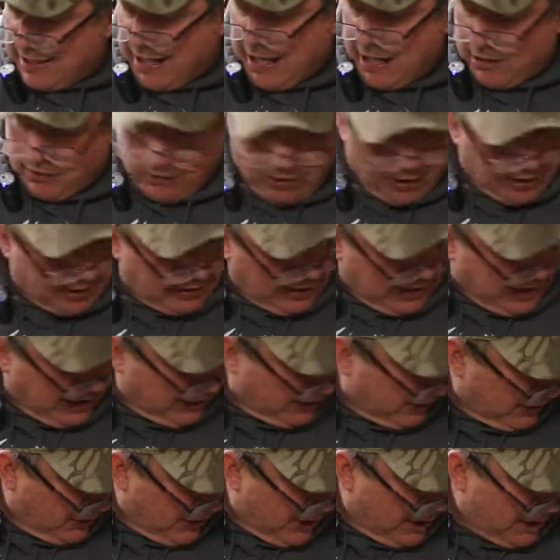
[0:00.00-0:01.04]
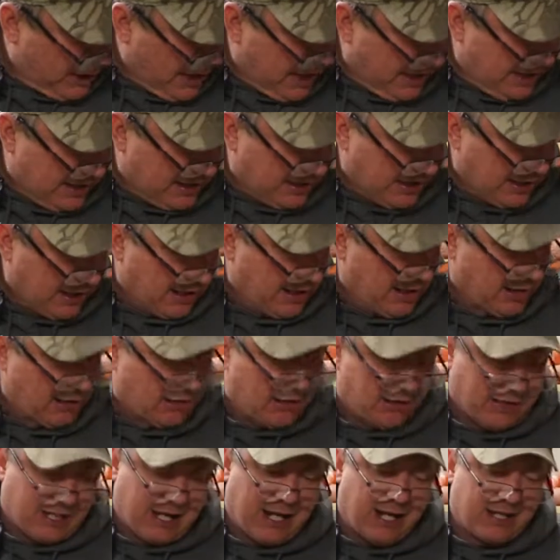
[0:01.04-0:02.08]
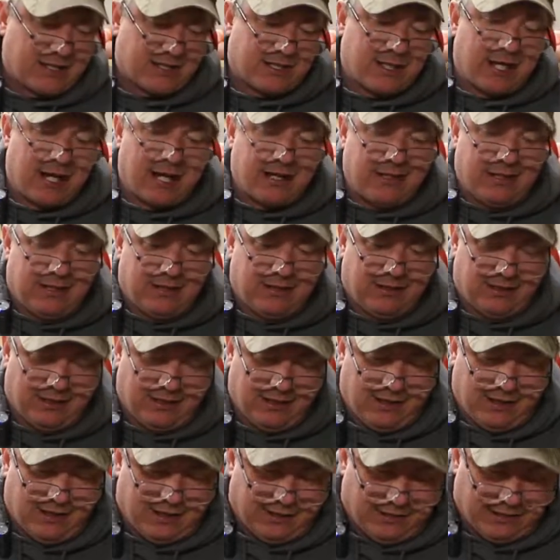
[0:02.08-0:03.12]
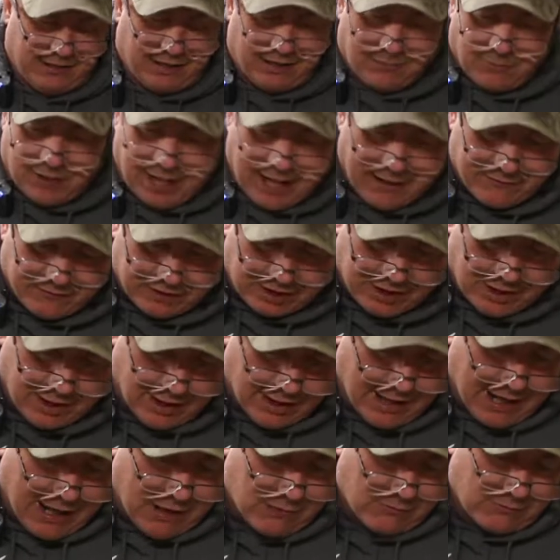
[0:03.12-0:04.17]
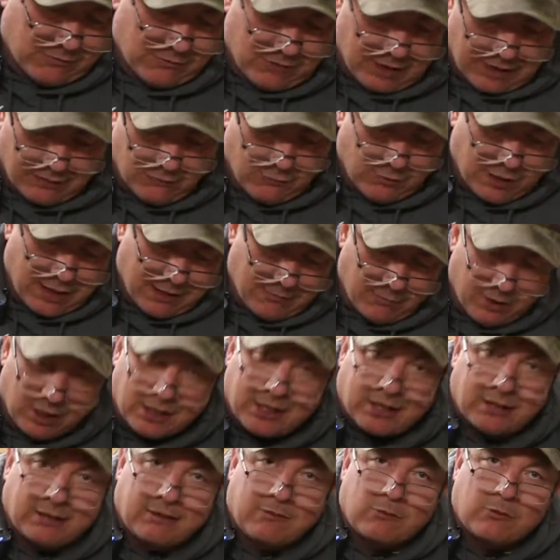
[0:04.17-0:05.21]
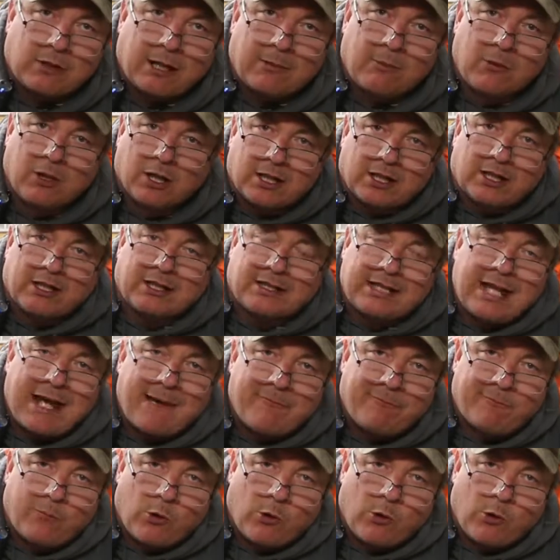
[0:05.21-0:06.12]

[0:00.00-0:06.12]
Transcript: not look like there is anything here on the outside that I'm going to have to cut out. And what I'm looking at that